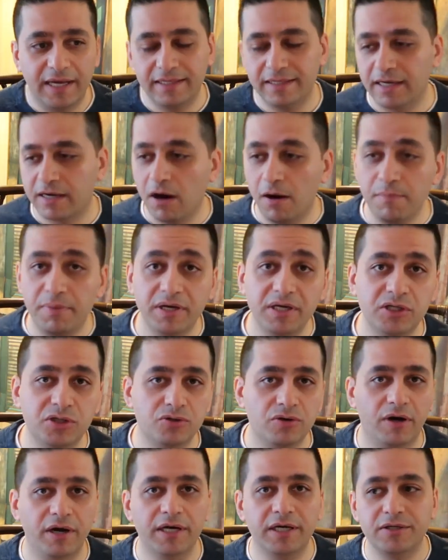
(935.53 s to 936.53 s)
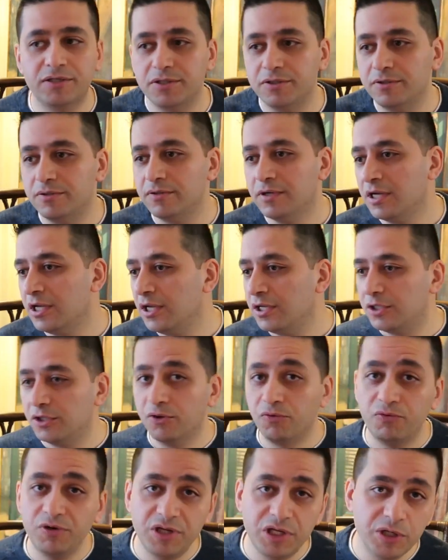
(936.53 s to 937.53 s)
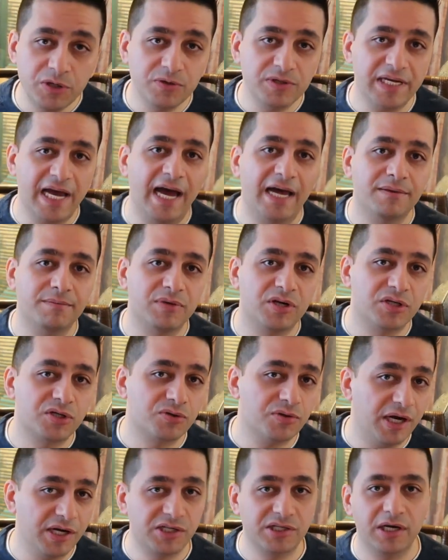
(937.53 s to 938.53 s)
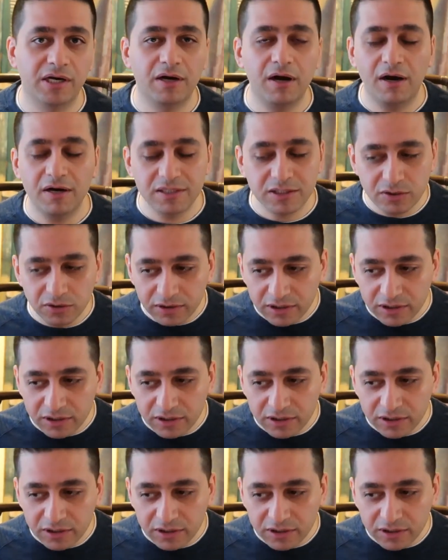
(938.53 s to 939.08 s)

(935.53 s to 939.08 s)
and the company is trying to reduce administration costs,